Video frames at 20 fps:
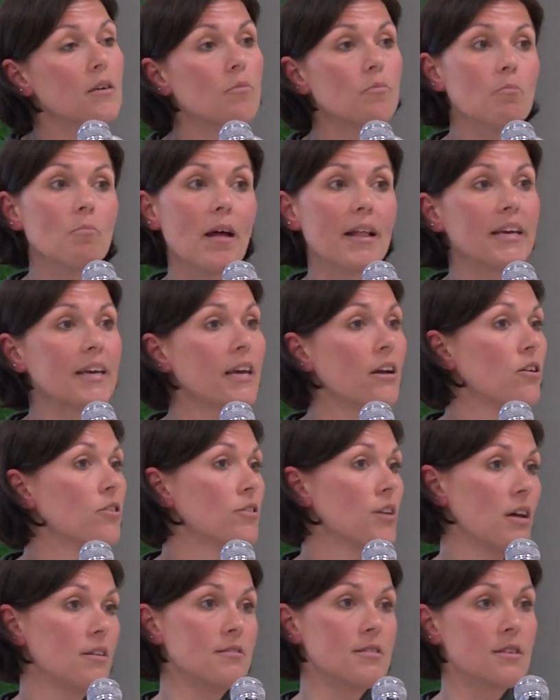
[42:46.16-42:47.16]
Medicare
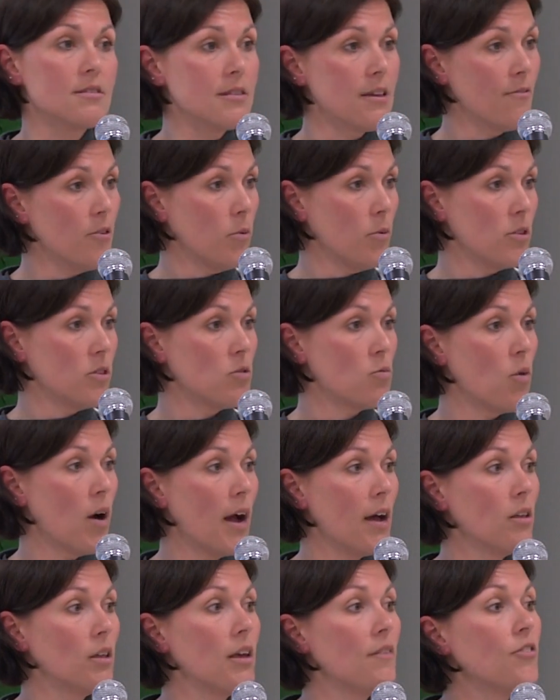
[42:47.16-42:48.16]
does this every once in a
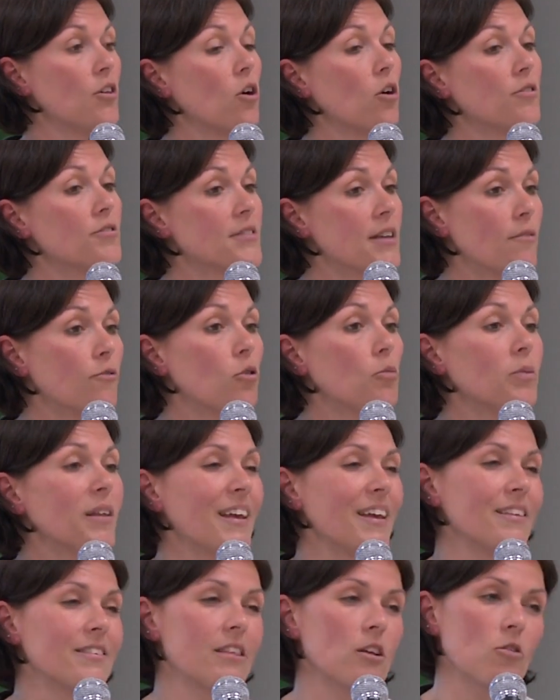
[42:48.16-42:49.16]
while. If there are several
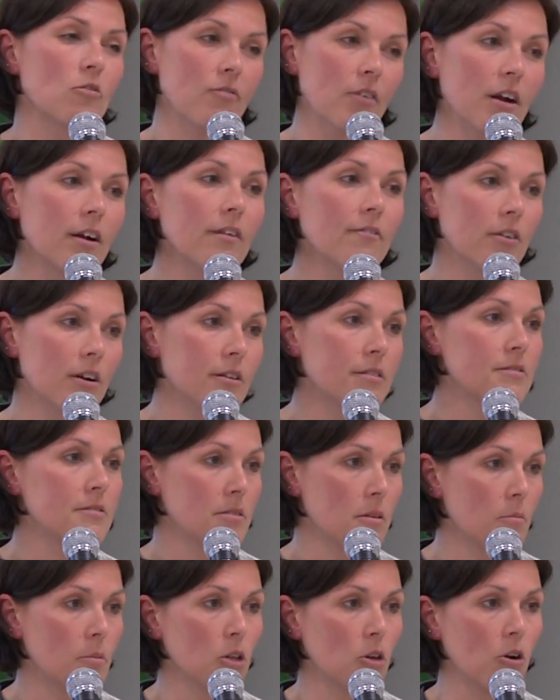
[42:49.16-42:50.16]
plans that are very, very
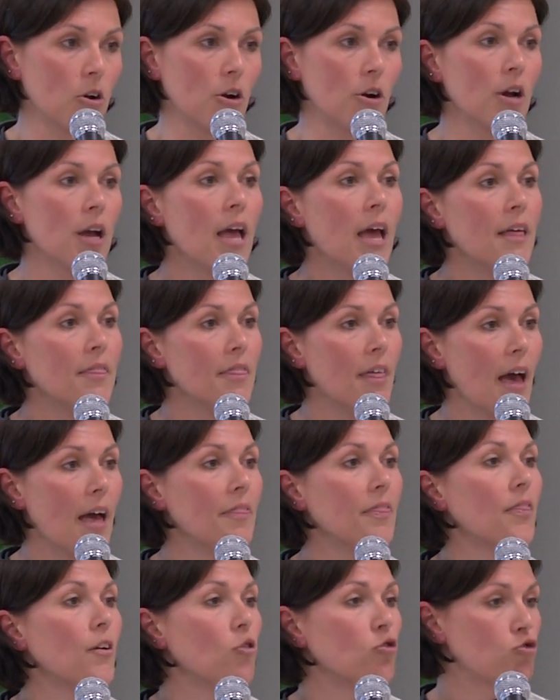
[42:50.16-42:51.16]
similar,
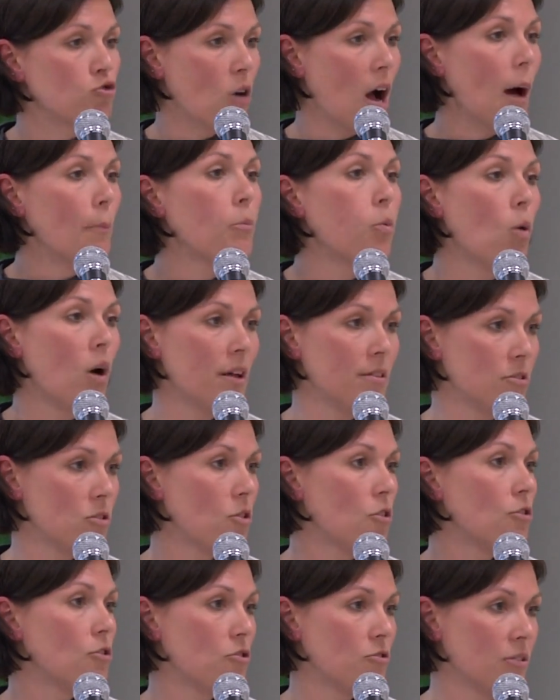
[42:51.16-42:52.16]
then they'll drop one so
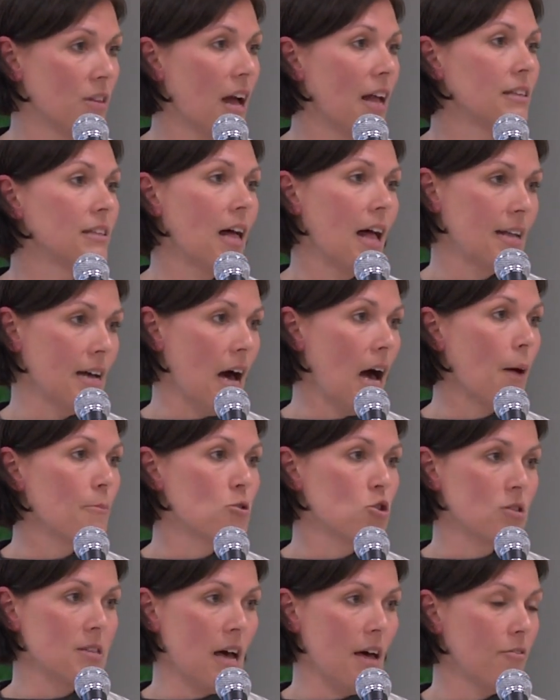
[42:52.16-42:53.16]
that there's not a lot of
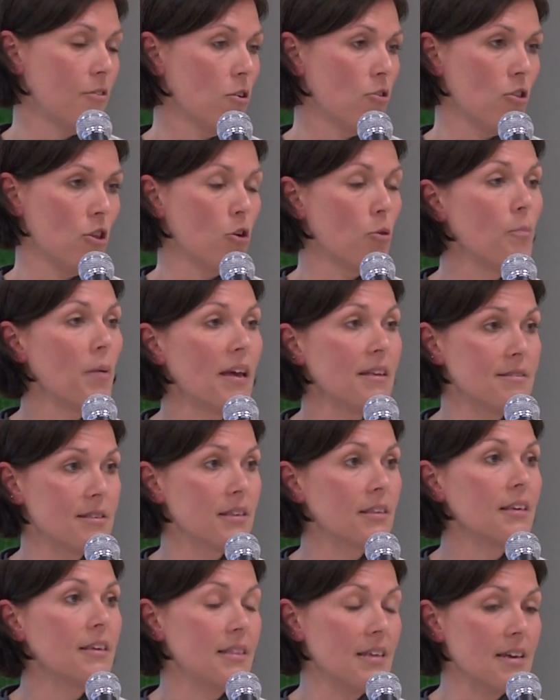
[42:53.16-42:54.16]
options out there that are
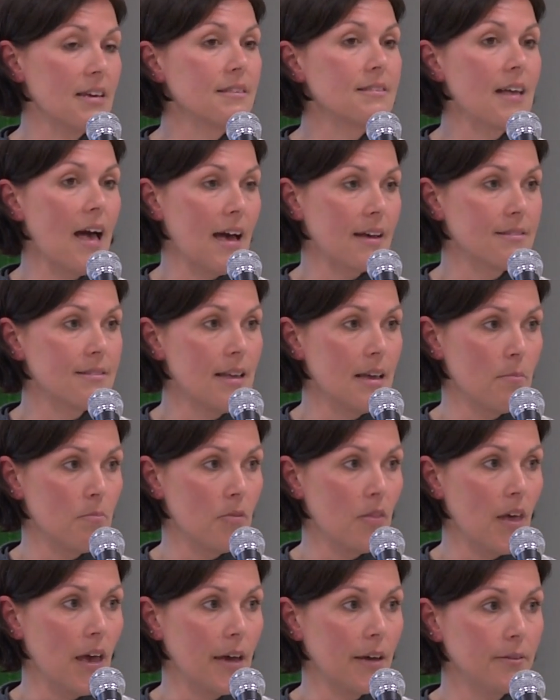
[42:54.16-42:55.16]
basically the exact same
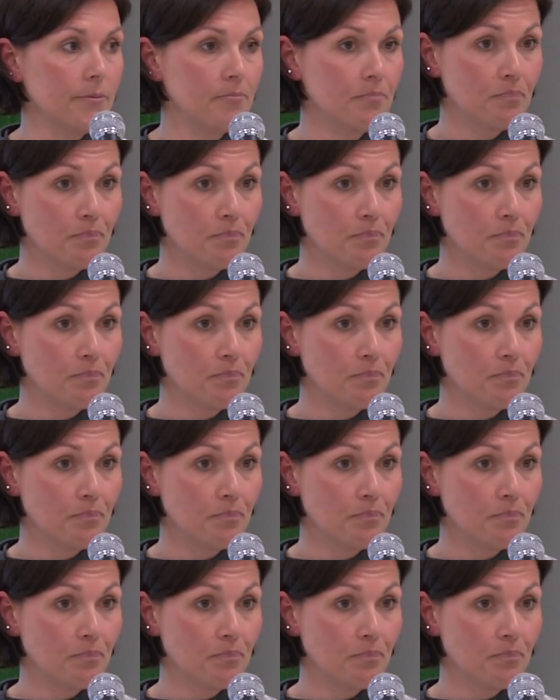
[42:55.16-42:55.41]
thing.